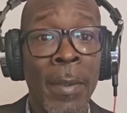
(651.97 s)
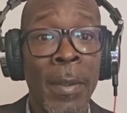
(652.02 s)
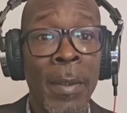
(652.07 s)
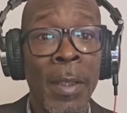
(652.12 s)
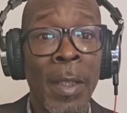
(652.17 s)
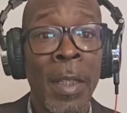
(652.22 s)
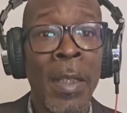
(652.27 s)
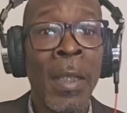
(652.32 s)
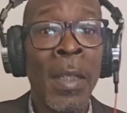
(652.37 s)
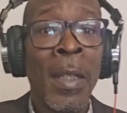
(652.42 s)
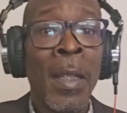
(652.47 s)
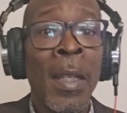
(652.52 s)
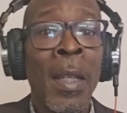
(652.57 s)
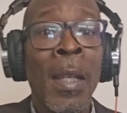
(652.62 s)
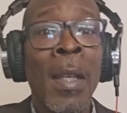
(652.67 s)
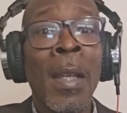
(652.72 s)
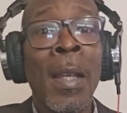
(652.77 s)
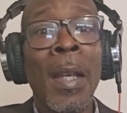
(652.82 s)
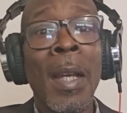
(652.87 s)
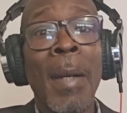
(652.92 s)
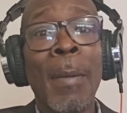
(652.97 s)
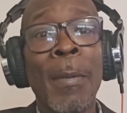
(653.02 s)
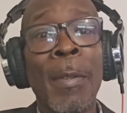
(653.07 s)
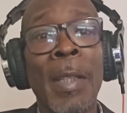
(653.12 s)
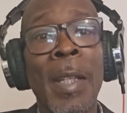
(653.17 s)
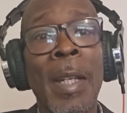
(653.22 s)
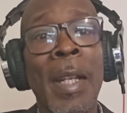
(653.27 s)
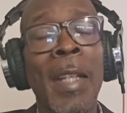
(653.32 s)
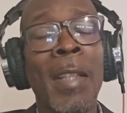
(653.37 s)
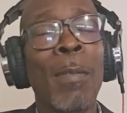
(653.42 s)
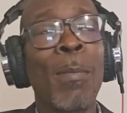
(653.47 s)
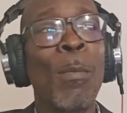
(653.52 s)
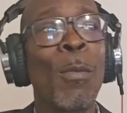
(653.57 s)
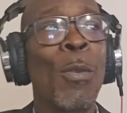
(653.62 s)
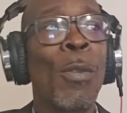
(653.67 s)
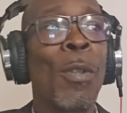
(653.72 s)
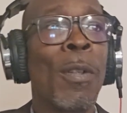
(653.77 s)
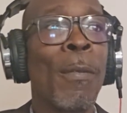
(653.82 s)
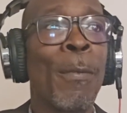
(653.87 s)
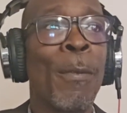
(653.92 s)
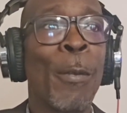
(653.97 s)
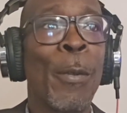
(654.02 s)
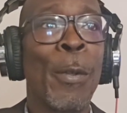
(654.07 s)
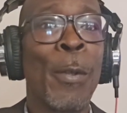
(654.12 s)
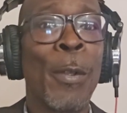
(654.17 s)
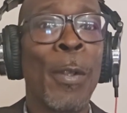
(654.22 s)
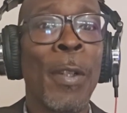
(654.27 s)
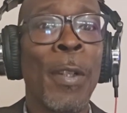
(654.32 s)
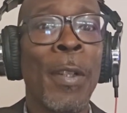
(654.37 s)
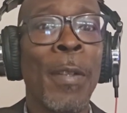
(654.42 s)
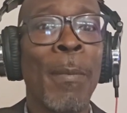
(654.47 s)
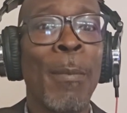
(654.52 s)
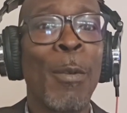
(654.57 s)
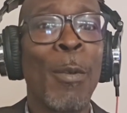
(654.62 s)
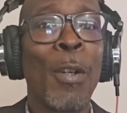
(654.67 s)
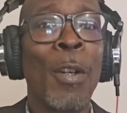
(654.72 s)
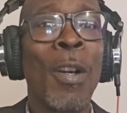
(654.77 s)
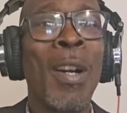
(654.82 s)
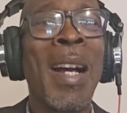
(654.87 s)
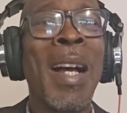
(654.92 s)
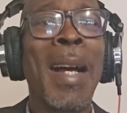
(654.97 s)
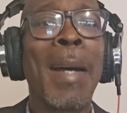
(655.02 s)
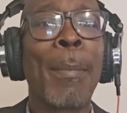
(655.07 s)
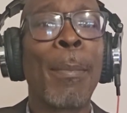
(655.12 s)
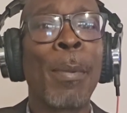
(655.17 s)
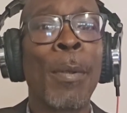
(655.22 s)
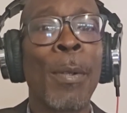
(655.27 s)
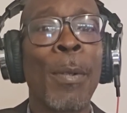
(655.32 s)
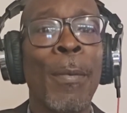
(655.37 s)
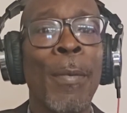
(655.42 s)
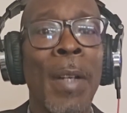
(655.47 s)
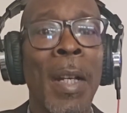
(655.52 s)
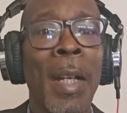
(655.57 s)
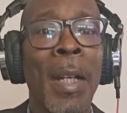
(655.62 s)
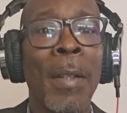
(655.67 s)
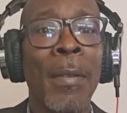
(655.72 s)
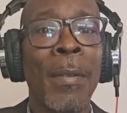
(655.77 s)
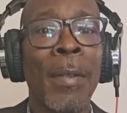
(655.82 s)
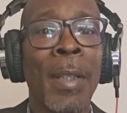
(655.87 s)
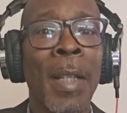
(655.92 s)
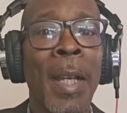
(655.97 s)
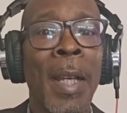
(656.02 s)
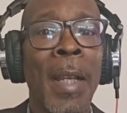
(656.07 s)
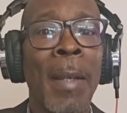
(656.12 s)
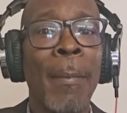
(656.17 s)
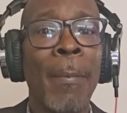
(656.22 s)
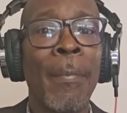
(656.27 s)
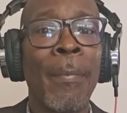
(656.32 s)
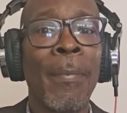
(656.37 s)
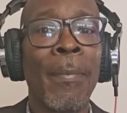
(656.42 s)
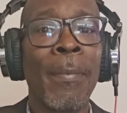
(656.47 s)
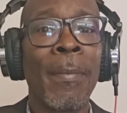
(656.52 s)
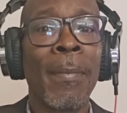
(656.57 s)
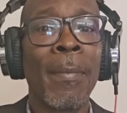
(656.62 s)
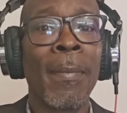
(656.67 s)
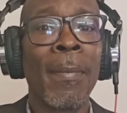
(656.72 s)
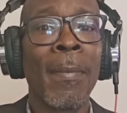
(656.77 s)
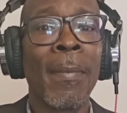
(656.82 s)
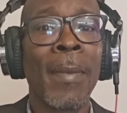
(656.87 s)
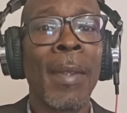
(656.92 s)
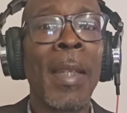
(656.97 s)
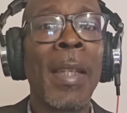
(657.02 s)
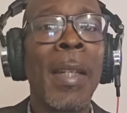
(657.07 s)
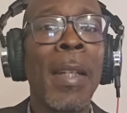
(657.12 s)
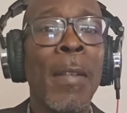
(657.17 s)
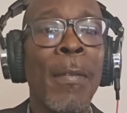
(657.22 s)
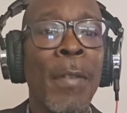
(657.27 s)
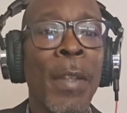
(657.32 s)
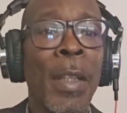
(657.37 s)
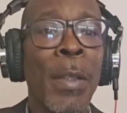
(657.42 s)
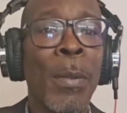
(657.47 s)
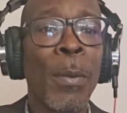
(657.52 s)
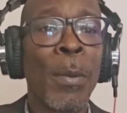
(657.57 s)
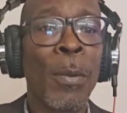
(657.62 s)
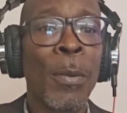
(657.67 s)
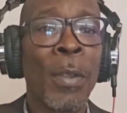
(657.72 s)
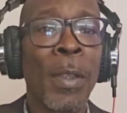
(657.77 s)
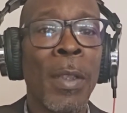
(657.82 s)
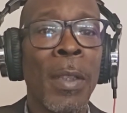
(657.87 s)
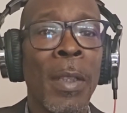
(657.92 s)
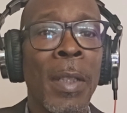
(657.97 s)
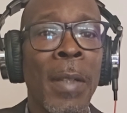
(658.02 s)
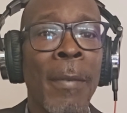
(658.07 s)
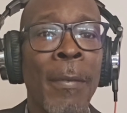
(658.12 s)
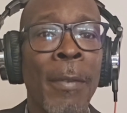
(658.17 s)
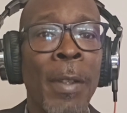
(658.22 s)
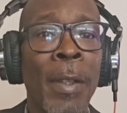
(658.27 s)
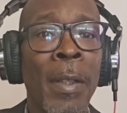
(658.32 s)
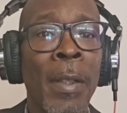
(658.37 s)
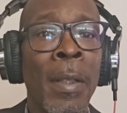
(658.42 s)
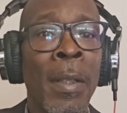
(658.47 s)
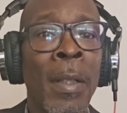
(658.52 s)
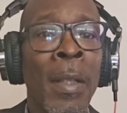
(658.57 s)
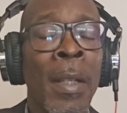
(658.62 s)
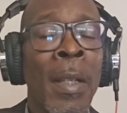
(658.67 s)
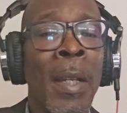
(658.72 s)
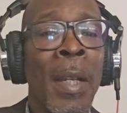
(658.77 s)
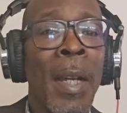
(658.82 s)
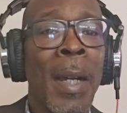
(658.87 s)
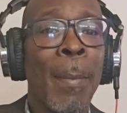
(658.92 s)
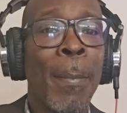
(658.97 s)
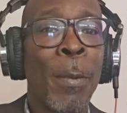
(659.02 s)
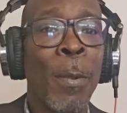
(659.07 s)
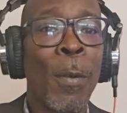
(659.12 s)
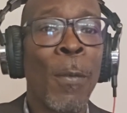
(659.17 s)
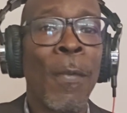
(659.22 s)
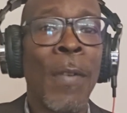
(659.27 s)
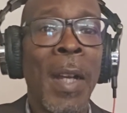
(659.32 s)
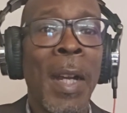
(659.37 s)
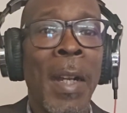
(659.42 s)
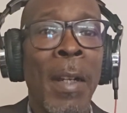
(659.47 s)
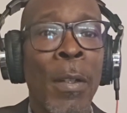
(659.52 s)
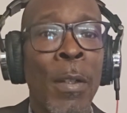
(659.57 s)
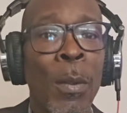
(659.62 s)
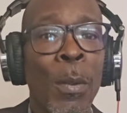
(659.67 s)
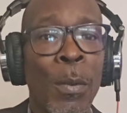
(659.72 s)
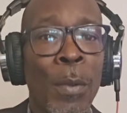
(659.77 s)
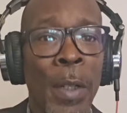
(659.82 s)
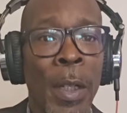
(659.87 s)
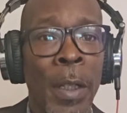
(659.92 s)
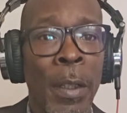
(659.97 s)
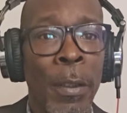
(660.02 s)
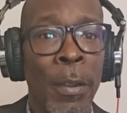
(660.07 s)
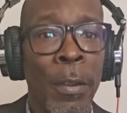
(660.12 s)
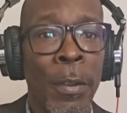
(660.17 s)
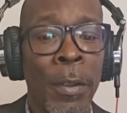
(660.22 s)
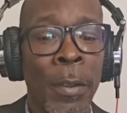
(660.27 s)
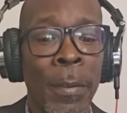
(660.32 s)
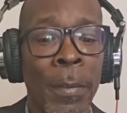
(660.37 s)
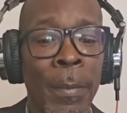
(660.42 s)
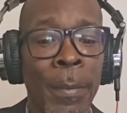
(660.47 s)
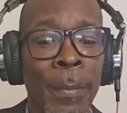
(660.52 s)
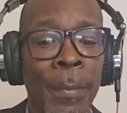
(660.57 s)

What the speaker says: Okay. I would say that's more for more high profile type individuals in different high profile careers.